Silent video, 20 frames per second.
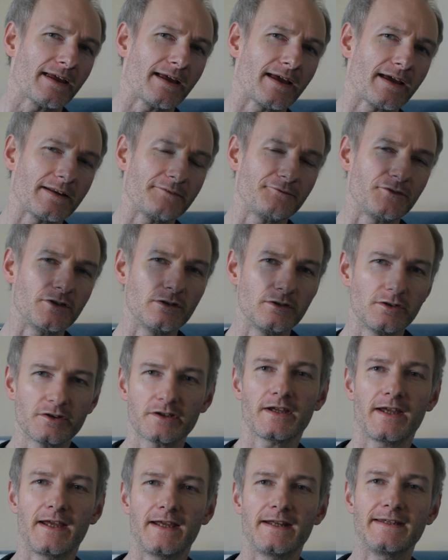and if you
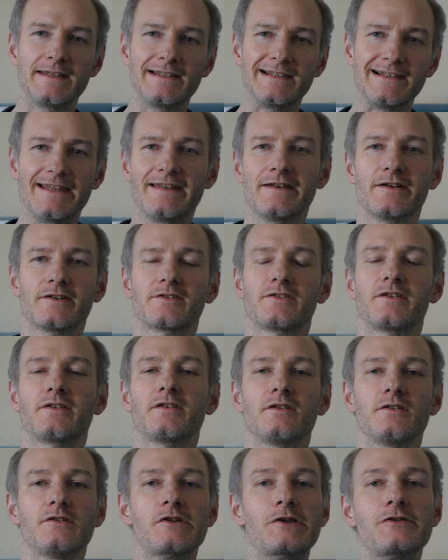look at any
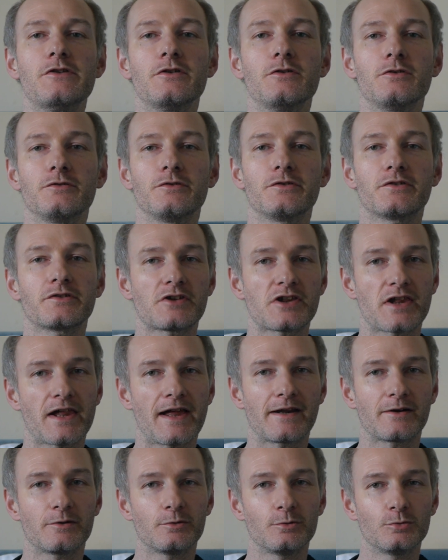Linux news
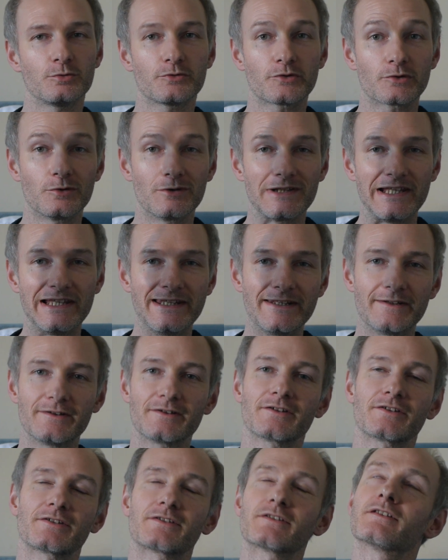channels or
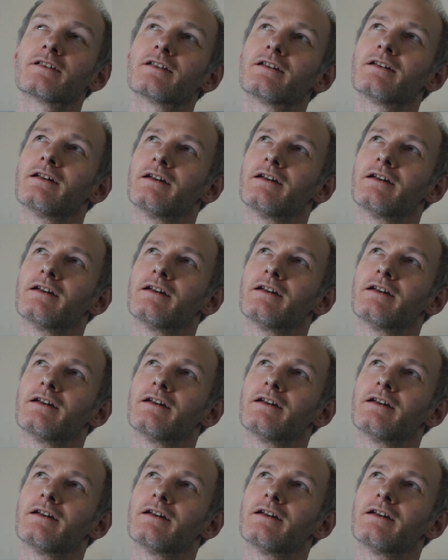Linux